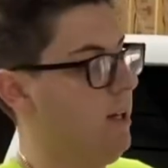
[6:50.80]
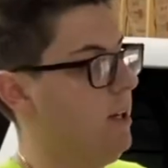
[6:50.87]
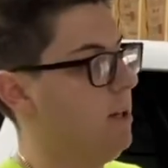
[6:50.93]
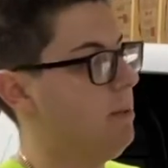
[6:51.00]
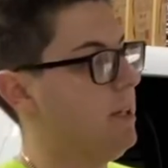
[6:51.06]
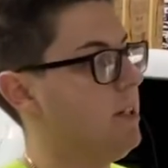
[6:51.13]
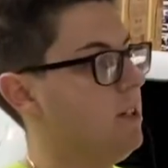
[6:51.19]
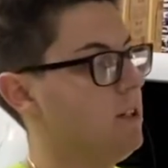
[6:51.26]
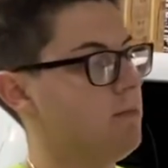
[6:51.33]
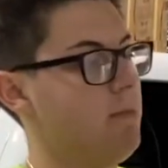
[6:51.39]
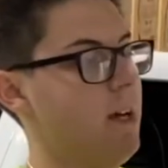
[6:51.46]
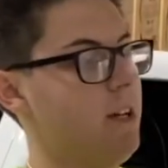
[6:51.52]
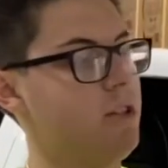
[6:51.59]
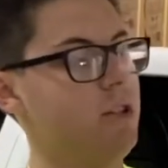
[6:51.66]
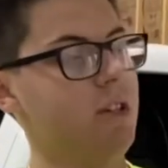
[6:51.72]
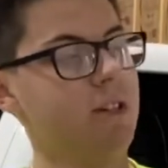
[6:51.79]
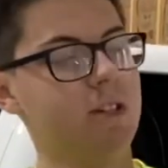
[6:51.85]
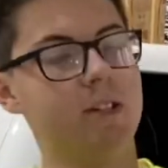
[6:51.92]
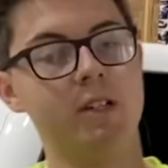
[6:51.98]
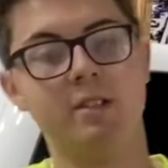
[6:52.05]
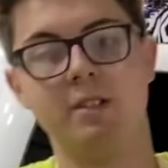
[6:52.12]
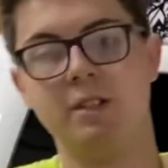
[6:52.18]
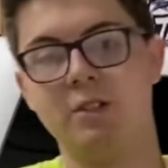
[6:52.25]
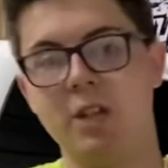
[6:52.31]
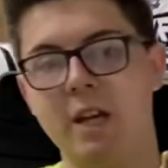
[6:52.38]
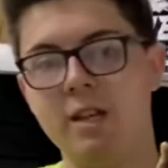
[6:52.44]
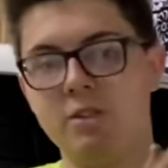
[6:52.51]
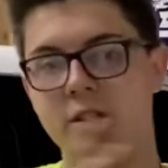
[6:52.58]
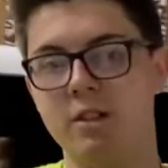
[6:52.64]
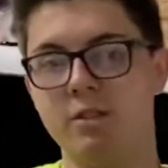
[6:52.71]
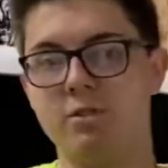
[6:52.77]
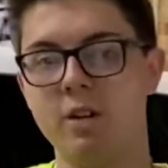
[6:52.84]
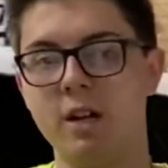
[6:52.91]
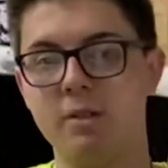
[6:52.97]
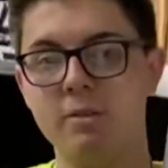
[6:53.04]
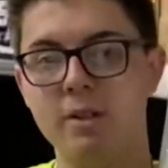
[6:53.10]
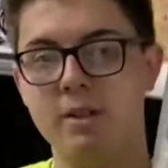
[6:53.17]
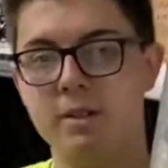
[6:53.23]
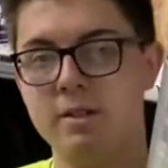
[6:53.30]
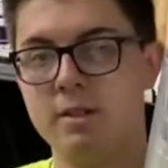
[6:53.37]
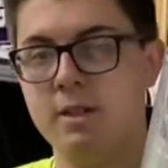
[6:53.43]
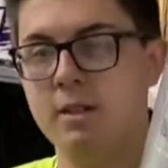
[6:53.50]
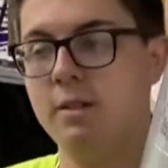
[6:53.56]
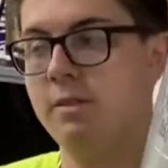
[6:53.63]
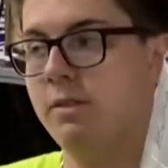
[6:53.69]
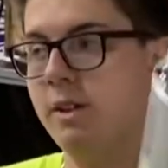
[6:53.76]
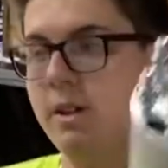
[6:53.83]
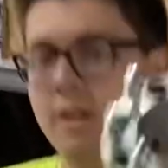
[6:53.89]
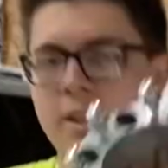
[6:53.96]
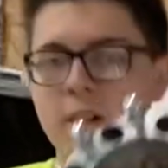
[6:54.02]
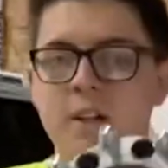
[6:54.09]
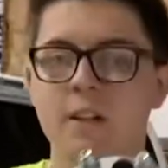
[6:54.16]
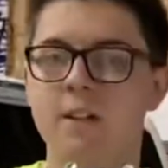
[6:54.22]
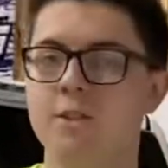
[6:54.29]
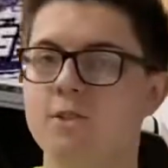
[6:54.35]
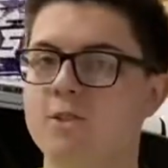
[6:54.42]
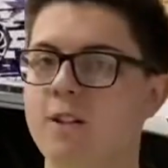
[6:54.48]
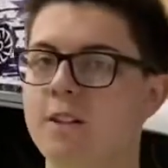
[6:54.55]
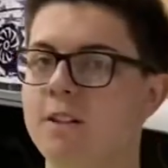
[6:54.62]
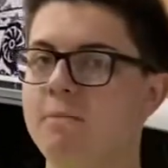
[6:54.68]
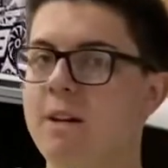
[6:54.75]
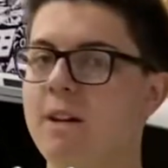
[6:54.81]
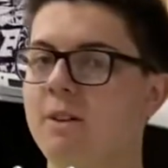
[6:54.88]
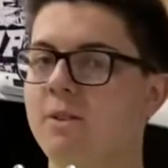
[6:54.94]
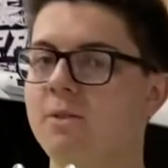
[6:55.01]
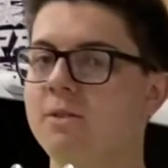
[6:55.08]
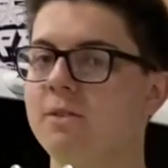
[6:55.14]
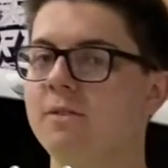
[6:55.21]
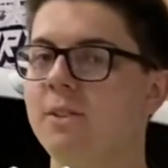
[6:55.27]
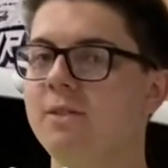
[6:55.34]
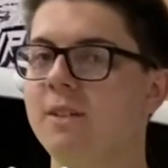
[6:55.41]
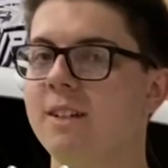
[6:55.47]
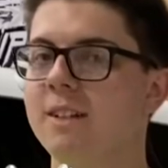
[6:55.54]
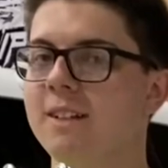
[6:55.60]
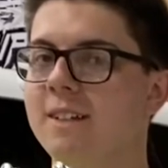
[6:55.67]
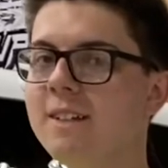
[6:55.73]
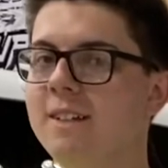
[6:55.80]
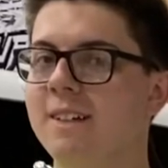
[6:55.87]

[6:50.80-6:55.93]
because my truck doesn't change like the track width and stuff. You're stressing me out holding the phone like that.